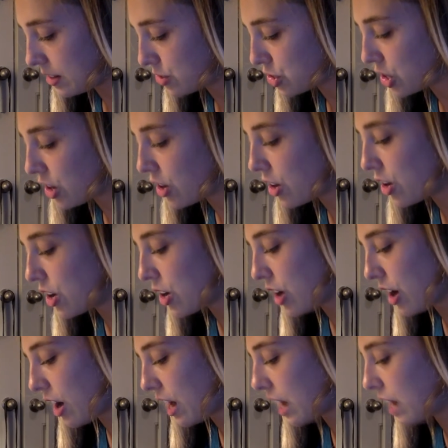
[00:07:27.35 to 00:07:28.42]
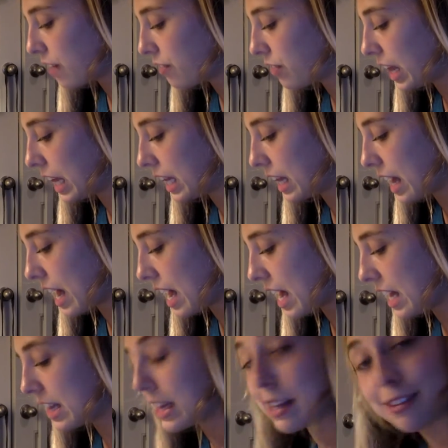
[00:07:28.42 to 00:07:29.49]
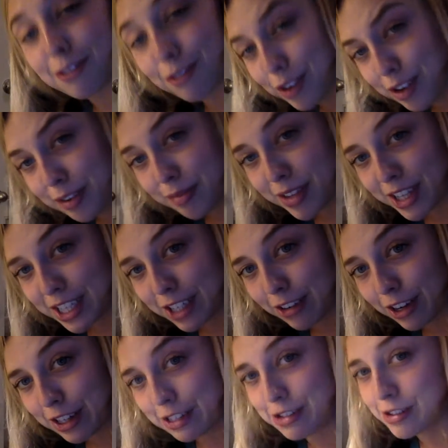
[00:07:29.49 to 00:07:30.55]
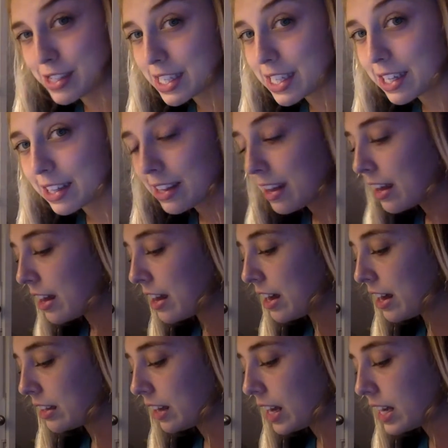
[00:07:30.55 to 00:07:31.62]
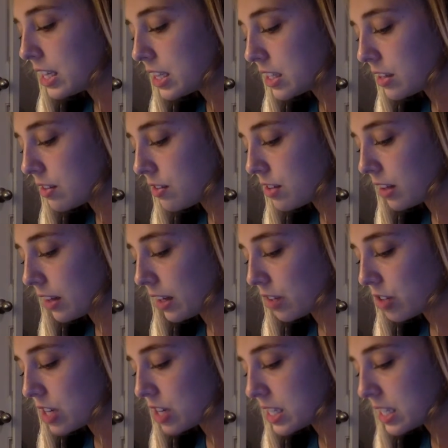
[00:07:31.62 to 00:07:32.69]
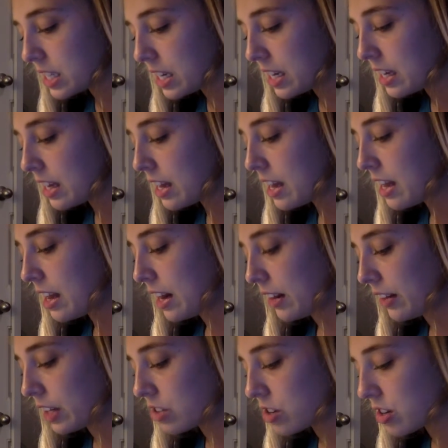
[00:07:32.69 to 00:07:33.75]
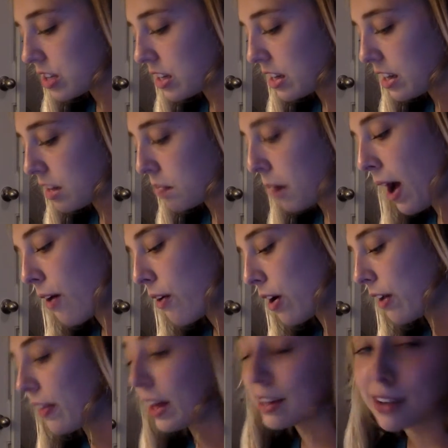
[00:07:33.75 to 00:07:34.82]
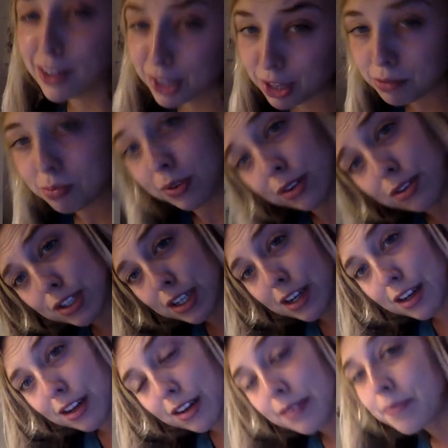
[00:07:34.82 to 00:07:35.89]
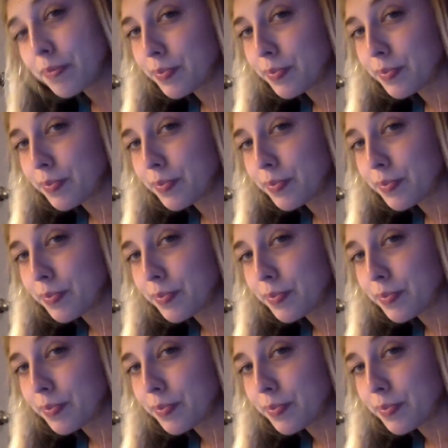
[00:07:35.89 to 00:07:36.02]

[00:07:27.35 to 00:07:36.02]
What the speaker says: turn off the lights in rooms that you aren't using. Lights use electricity. Electricity is power, and that causes pollution.